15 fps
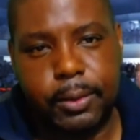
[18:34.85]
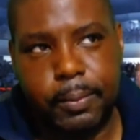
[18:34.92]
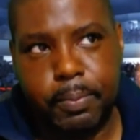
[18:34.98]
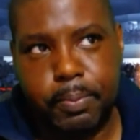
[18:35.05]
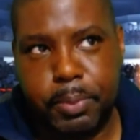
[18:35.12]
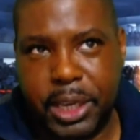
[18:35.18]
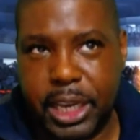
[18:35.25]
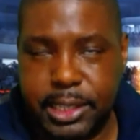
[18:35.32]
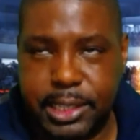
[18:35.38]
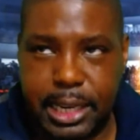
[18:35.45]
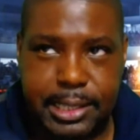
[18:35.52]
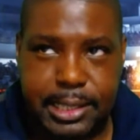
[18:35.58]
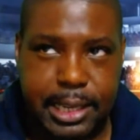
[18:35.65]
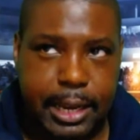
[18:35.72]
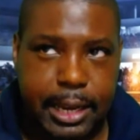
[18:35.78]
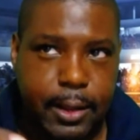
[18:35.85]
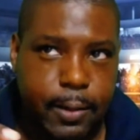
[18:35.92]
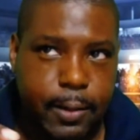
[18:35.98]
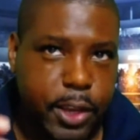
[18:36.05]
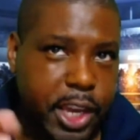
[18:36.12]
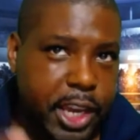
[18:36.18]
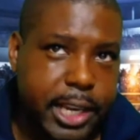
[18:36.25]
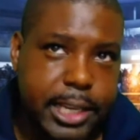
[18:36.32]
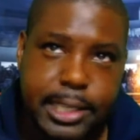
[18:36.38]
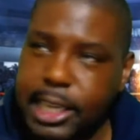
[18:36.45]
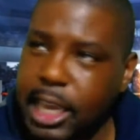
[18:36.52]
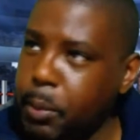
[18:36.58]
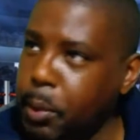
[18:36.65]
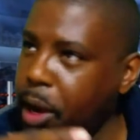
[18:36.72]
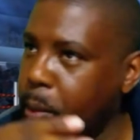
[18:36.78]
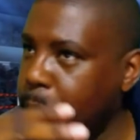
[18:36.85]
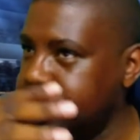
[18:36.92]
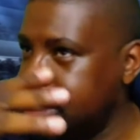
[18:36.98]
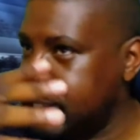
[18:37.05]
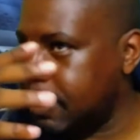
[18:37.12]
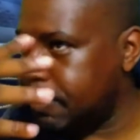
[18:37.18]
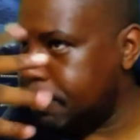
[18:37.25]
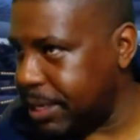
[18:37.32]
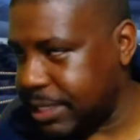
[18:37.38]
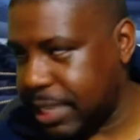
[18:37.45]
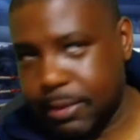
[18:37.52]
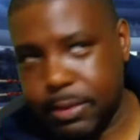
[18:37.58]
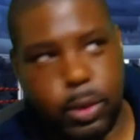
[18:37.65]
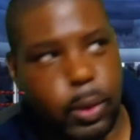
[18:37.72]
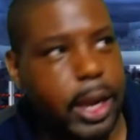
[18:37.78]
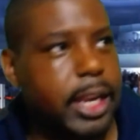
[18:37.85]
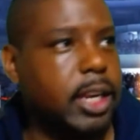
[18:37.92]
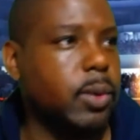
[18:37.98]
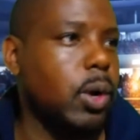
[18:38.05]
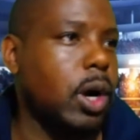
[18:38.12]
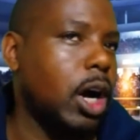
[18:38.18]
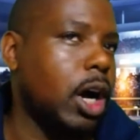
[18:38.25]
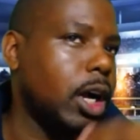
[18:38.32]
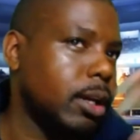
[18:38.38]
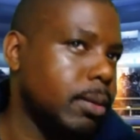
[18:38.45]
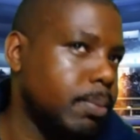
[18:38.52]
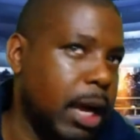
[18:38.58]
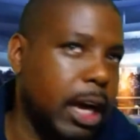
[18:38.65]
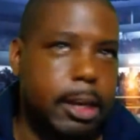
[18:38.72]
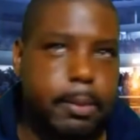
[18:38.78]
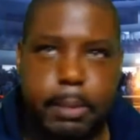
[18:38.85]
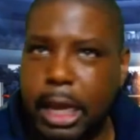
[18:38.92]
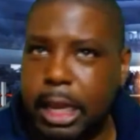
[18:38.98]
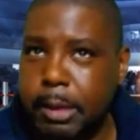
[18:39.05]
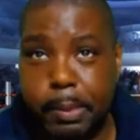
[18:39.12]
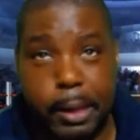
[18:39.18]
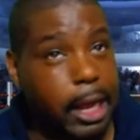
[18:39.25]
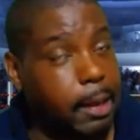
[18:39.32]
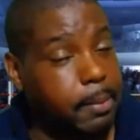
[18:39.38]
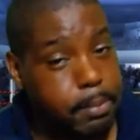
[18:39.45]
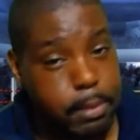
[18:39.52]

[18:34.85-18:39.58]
Because I say, he can say what he wants. He's the best heavyweight in the world and blah, blah, blah, blah.